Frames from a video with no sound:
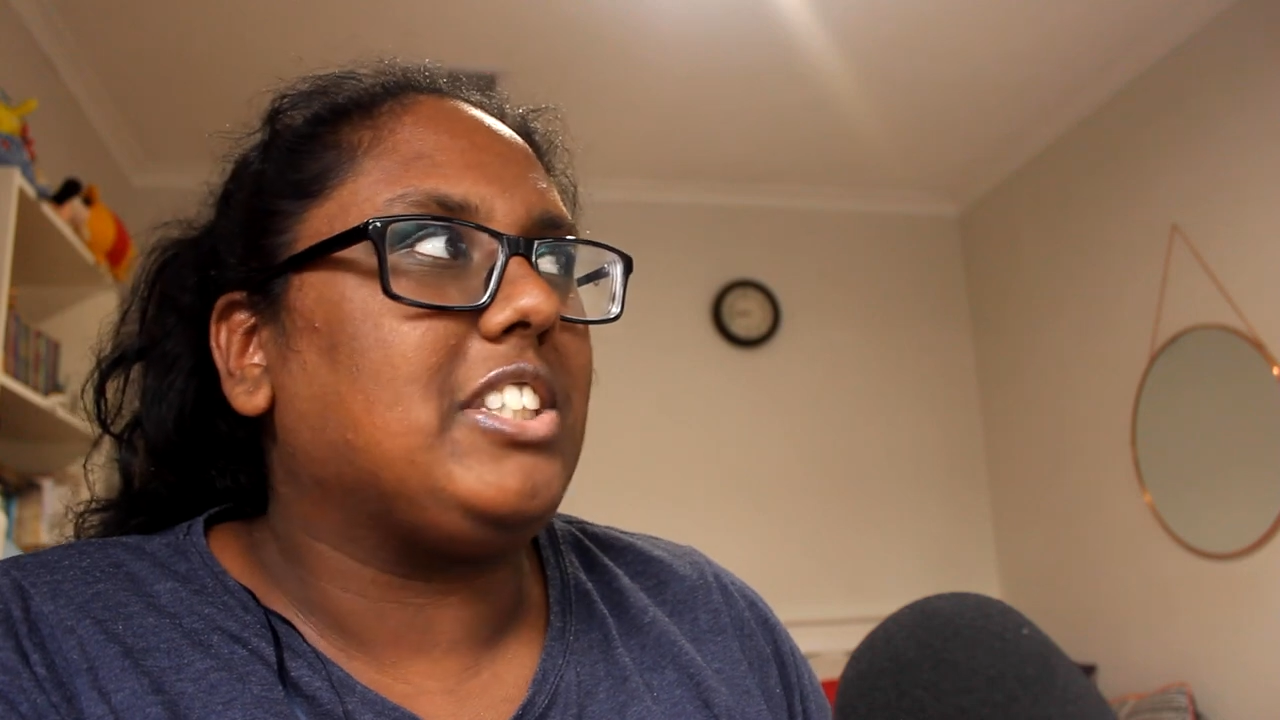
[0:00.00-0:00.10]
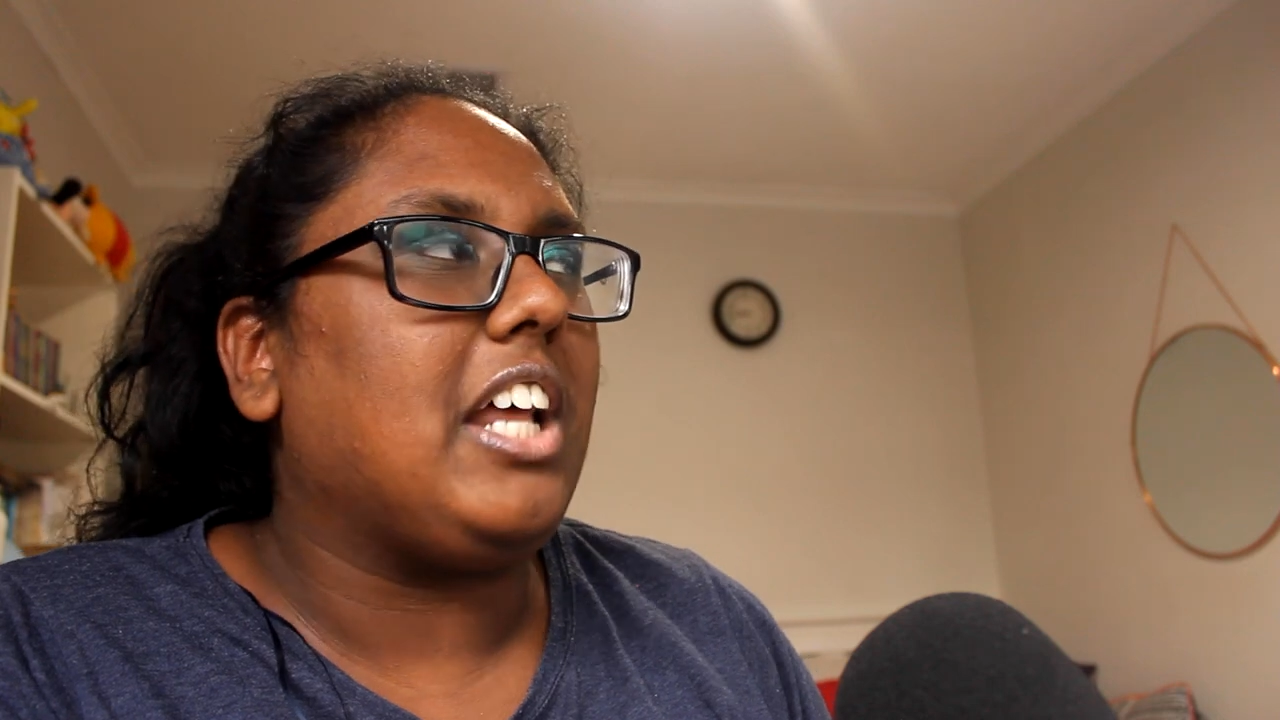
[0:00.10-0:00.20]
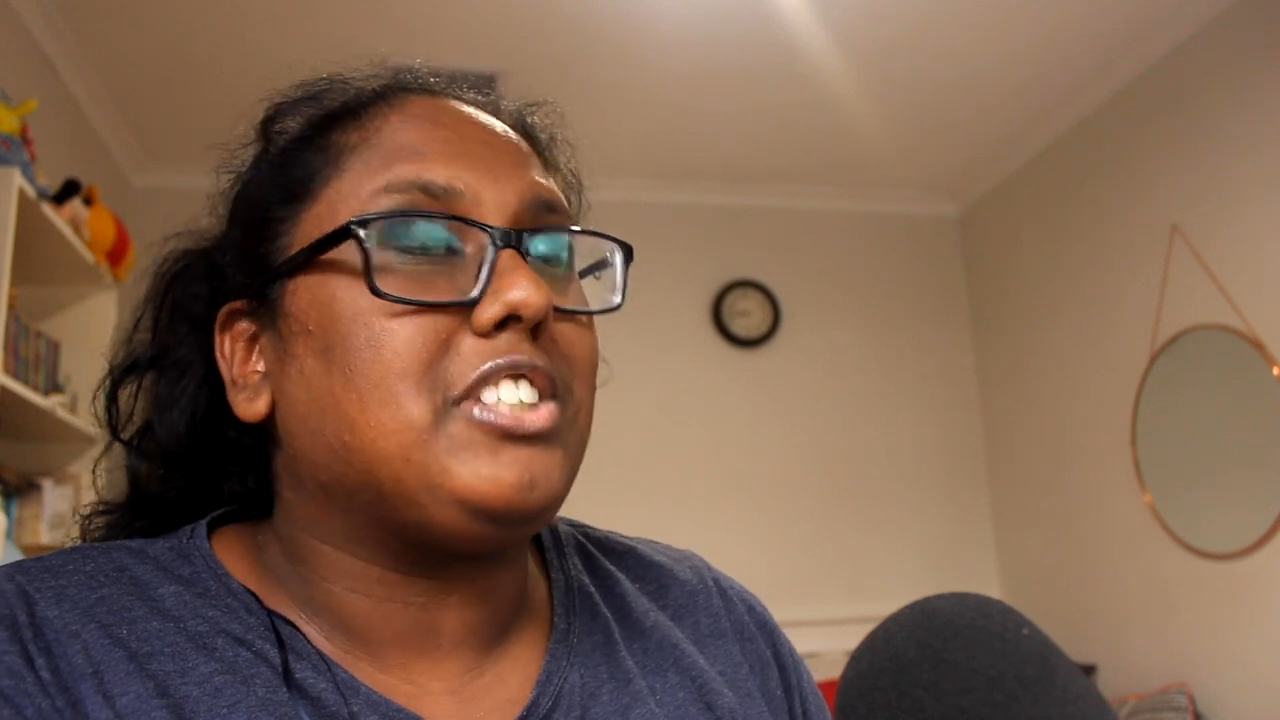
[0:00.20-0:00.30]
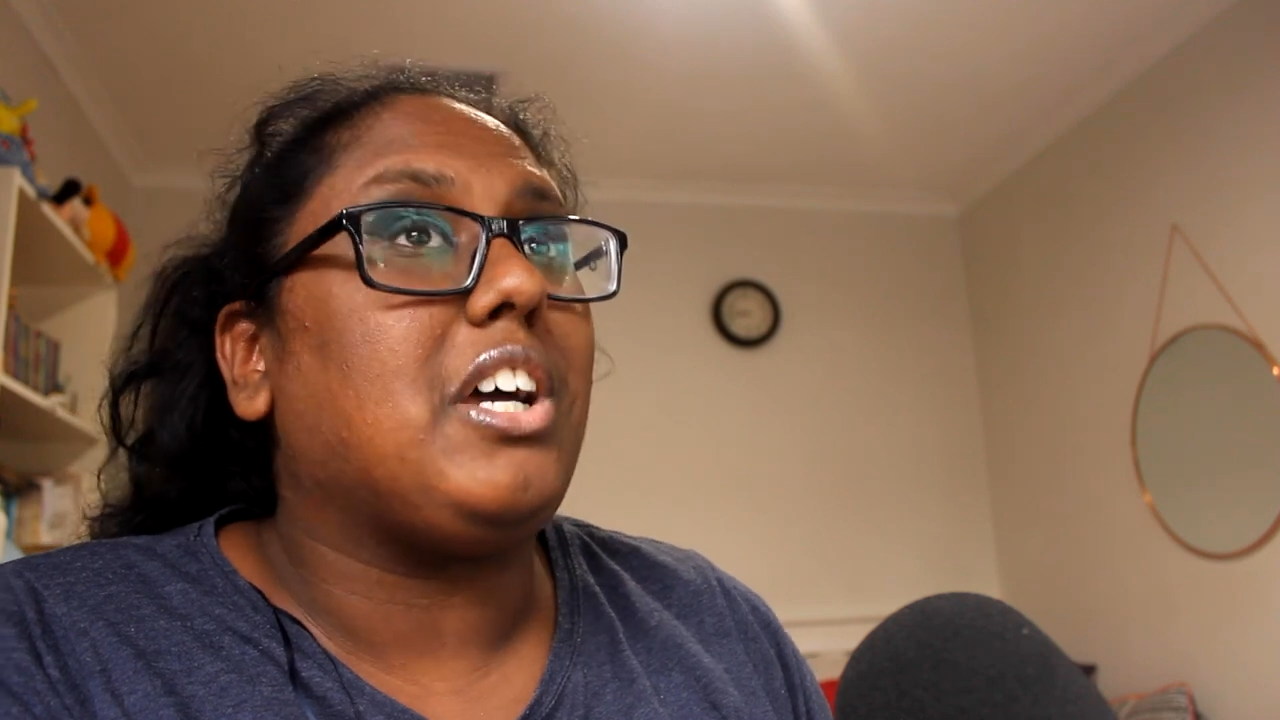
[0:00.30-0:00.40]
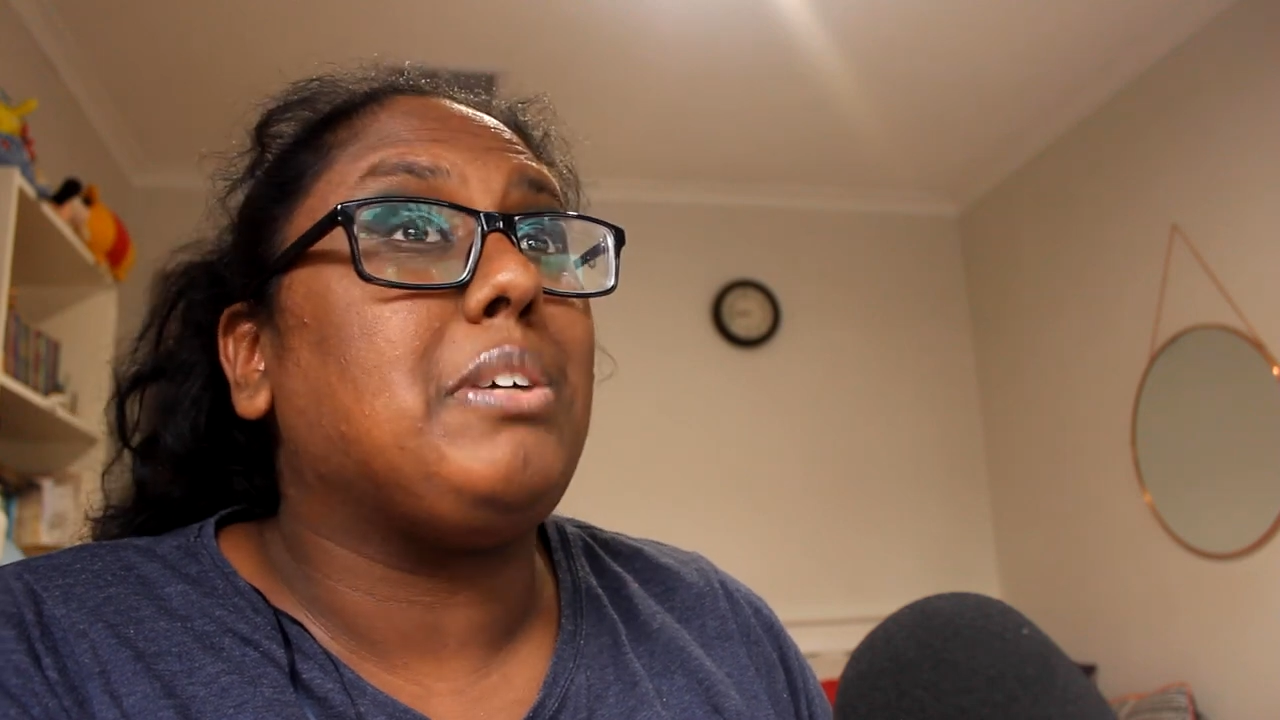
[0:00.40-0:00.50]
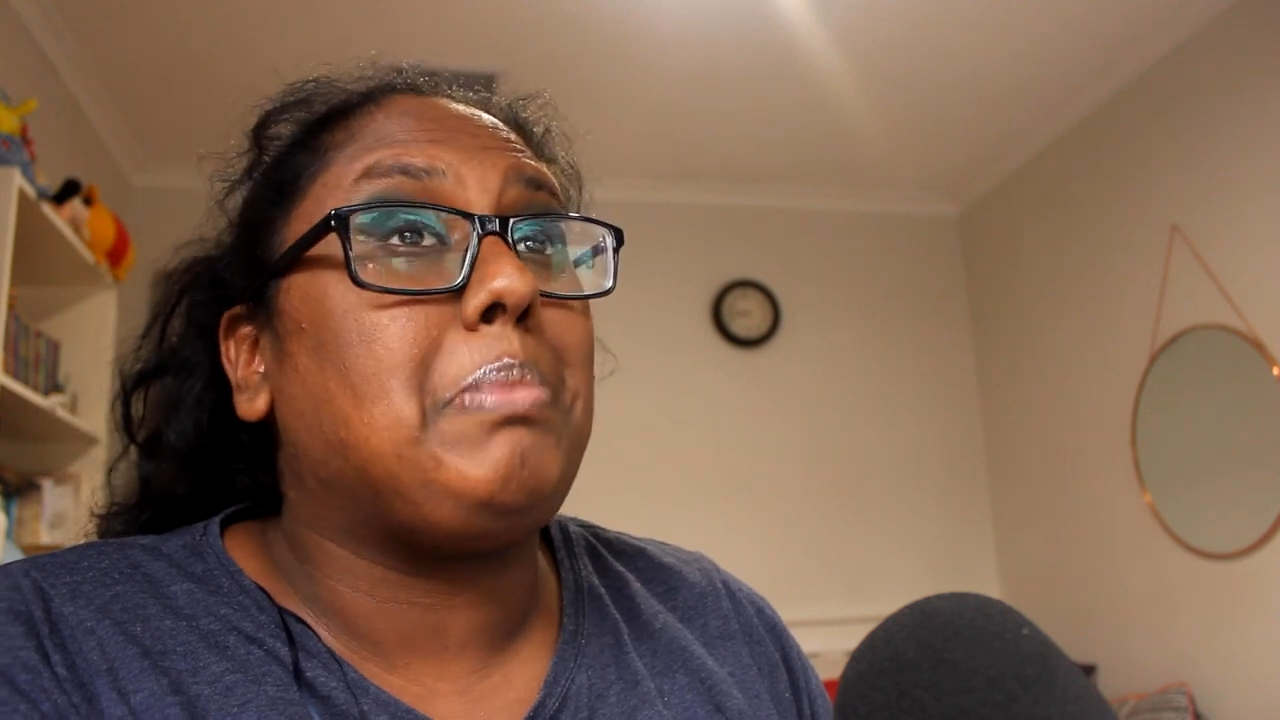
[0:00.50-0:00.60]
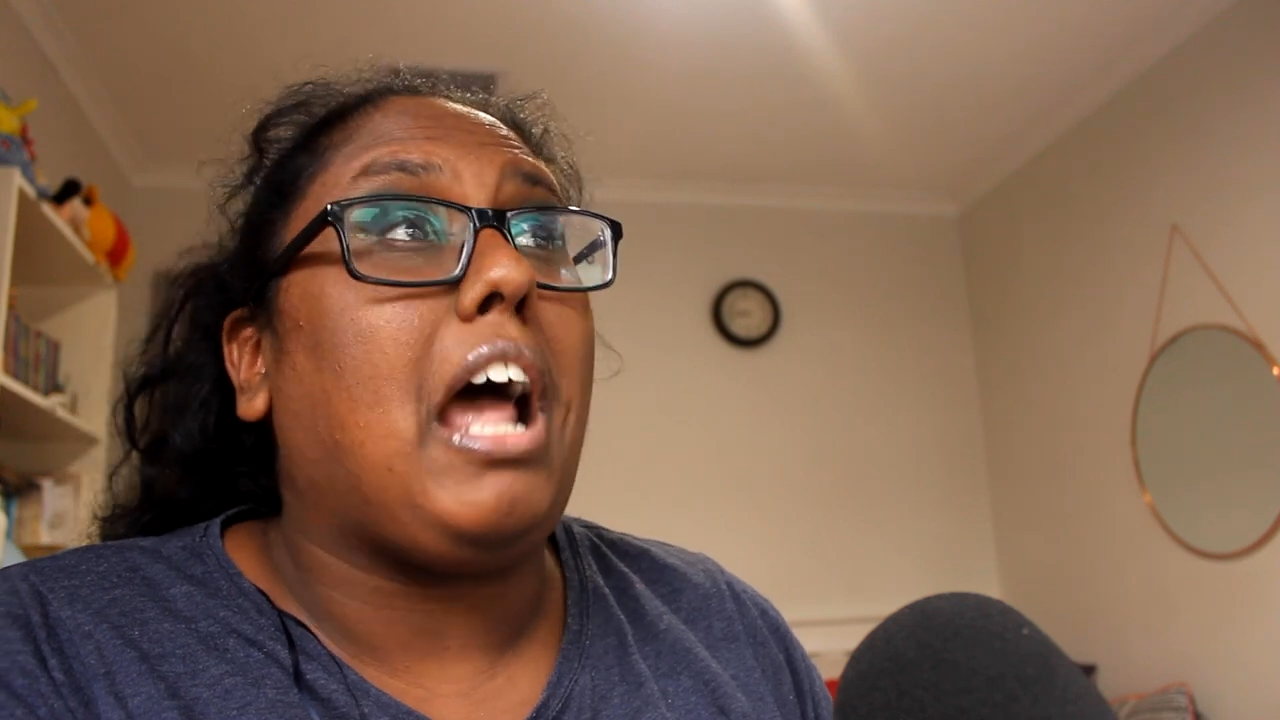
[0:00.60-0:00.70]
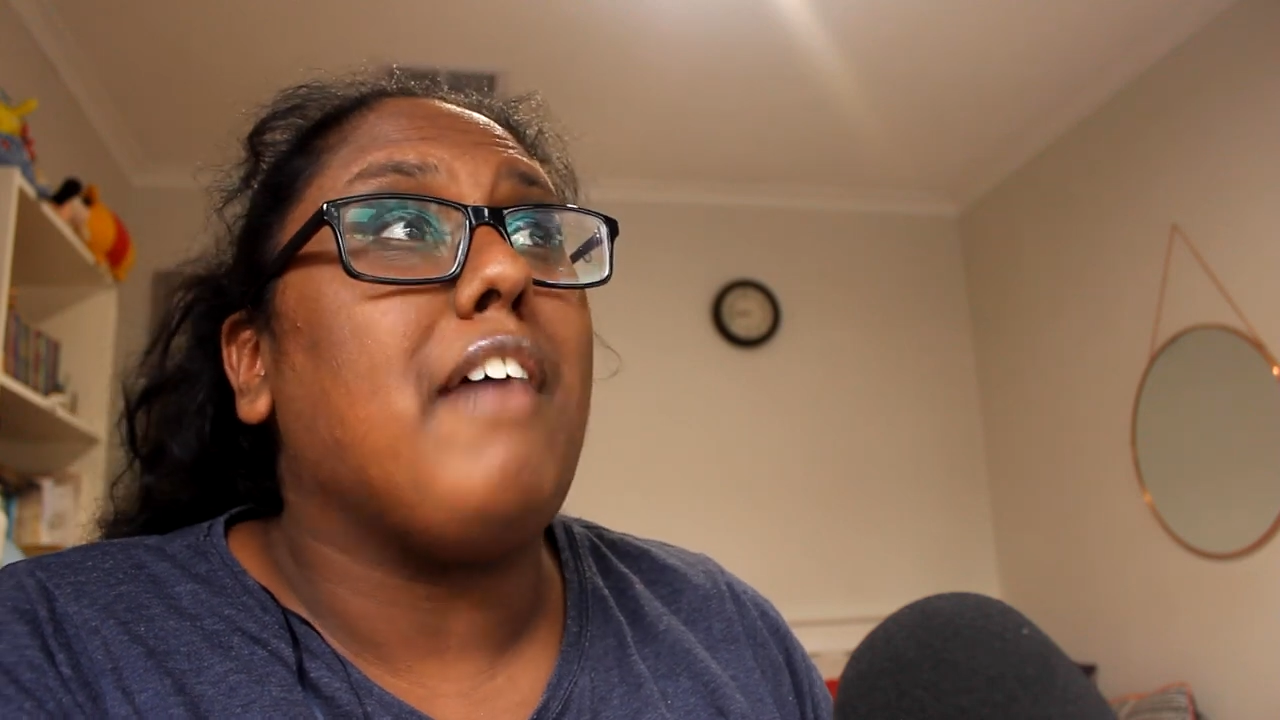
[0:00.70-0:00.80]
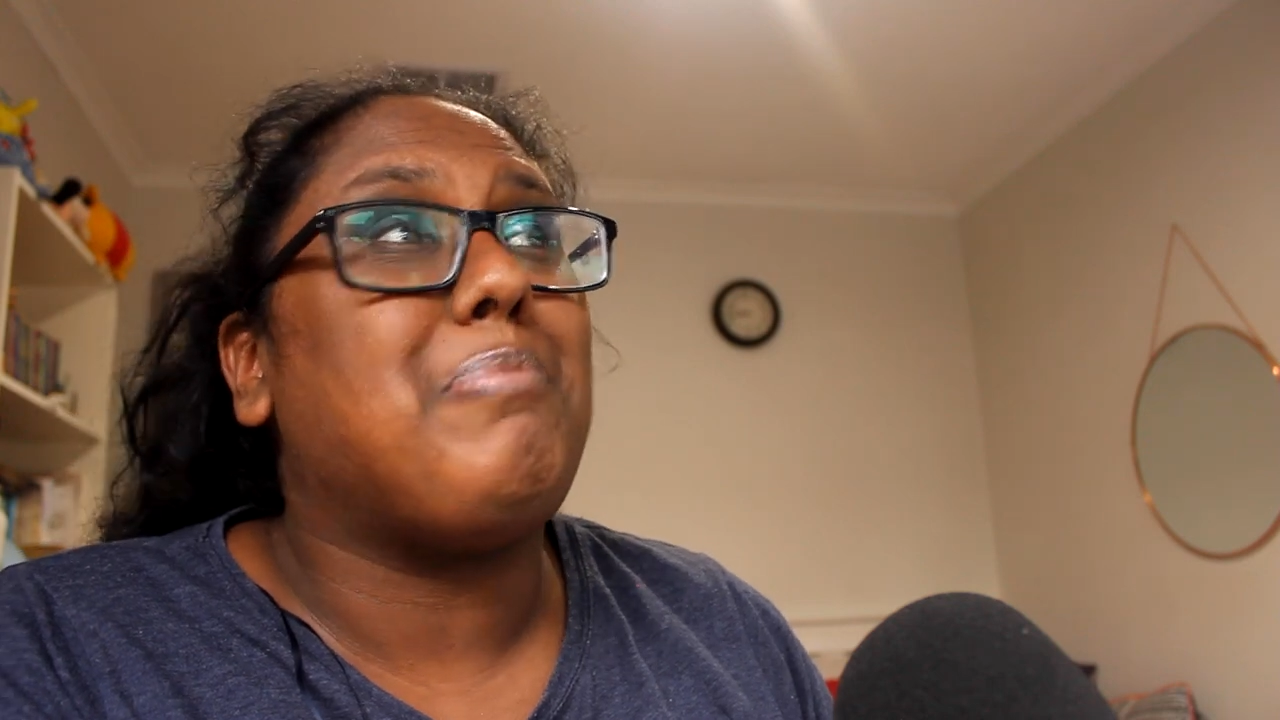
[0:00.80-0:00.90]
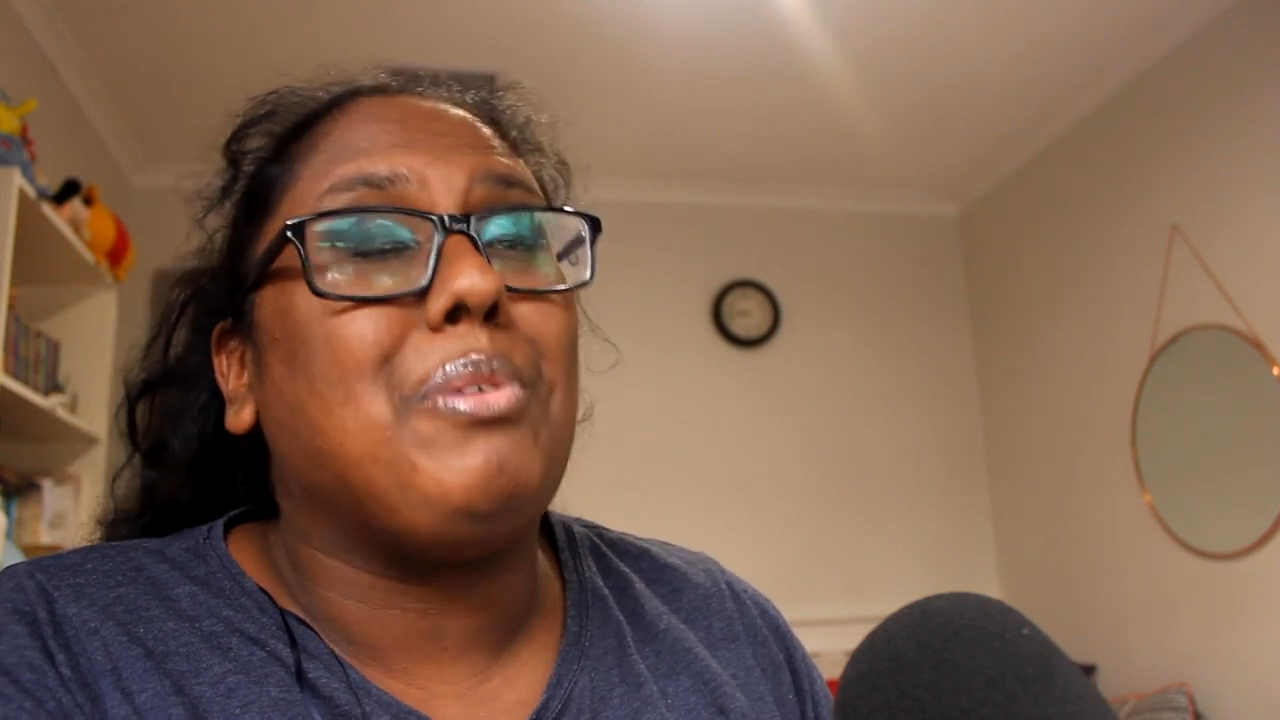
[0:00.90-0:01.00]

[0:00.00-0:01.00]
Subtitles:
So that's why I've